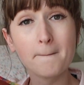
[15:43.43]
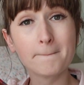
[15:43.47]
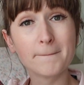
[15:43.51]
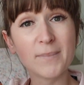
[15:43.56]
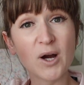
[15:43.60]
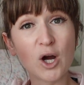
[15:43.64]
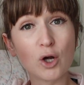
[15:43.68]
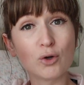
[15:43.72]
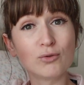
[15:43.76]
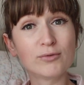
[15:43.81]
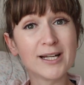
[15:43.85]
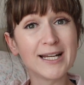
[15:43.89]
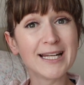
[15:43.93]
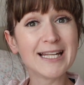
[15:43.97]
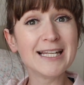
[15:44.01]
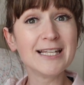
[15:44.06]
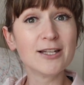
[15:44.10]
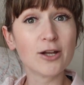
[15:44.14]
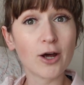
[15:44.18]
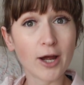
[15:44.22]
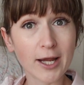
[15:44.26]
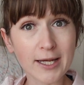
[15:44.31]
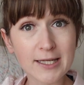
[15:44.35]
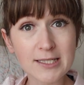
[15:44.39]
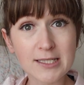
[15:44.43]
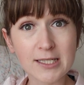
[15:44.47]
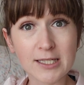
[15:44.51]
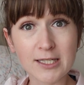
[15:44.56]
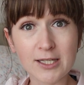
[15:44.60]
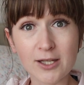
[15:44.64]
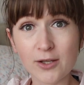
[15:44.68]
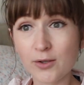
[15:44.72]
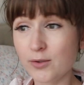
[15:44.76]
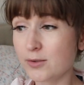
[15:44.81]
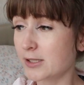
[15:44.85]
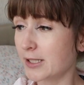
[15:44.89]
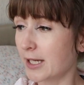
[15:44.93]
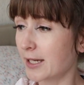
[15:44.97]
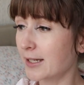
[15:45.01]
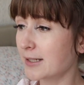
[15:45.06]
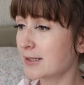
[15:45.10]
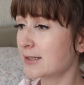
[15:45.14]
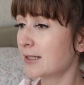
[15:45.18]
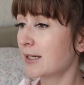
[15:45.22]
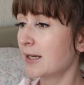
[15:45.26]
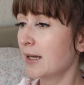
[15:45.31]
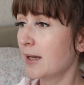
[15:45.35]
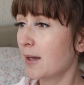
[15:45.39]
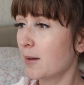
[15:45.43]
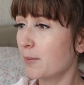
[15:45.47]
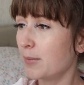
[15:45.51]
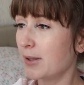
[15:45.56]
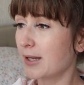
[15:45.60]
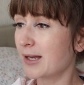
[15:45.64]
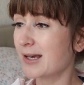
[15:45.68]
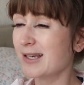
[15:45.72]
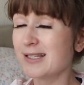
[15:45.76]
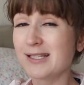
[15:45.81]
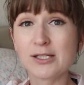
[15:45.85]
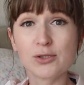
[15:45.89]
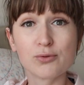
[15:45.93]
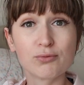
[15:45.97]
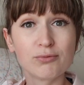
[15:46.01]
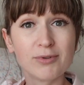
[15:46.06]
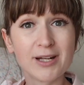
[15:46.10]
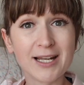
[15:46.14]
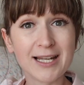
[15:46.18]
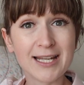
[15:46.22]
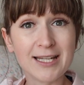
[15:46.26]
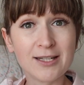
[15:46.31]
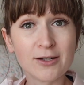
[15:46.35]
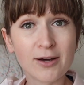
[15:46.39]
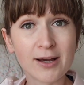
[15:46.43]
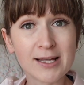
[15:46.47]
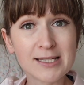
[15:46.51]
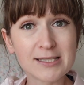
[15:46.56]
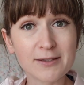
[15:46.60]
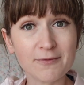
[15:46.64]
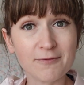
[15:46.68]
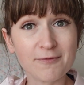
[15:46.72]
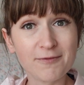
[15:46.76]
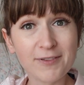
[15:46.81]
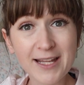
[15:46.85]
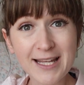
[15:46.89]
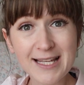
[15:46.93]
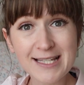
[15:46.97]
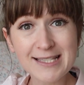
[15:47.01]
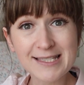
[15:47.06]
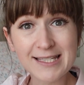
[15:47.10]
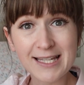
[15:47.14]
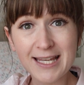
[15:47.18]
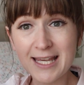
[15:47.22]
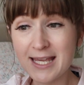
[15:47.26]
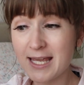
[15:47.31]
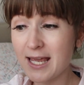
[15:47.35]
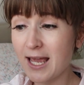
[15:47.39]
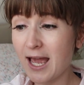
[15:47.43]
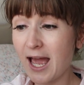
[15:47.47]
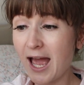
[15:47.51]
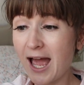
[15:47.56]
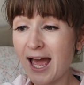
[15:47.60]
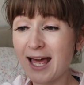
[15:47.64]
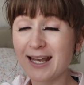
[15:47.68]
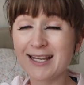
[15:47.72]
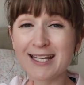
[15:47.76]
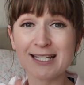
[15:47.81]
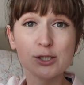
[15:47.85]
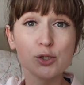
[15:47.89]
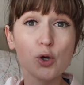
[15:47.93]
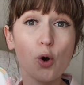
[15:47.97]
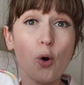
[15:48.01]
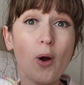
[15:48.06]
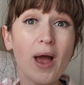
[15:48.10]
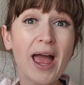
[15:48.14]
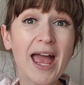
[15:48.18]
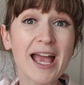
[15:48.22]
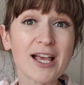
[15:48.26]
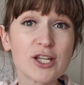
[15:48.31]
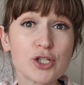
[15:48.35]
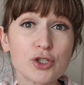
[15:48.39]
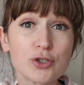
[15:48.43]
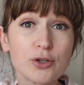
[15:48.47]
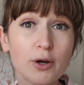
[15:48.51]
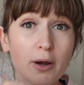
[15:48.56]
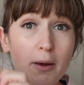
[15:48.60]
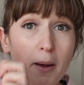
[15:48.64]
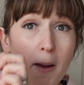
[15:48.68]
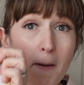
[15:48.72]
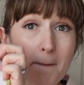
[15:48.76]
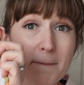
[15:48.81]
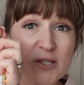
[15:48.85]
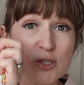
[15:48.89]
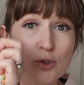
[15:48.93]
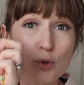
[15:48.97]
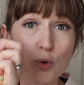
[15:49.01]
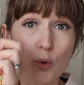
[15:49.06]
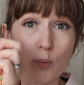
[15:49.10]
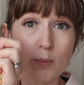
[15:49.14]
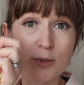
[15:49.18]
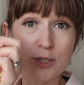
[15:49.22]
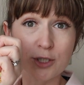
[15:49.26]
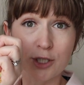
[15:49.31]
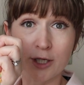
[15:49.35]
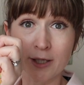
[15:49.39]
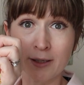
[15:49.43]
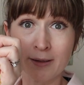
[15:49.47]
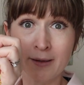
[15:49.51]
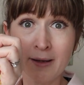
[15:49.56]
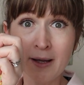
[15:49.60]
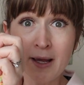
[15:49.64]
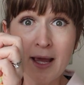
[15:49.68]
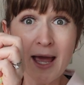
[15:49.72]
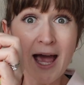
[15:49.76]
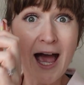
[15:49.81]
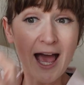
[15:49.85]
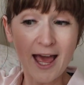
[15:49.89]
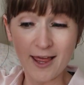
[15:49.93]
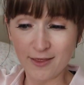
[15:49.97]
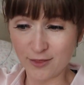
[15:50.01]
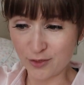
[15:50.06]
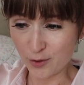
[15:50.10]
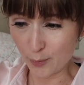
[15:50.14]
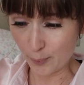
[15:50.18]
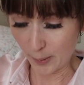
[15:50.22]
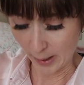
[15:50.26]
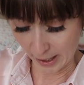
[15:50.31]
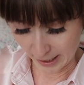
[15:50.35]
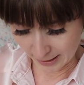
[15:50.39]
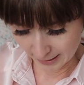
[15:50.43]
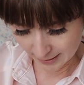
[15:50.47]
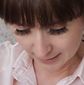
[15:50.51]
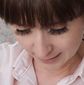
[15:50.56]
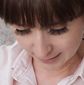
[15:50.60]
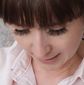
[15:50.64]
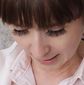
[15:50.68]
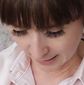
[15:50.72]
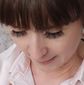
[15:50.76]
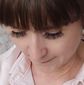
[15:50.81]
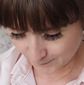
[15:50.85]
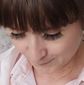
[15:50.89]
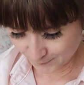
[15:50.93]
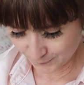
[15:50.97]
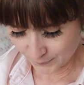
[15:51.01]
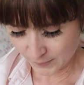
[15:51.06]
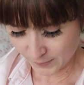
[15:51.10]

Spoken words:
but I really like to use it because it's really nice and fleecy and it's got extra absorption at the back there.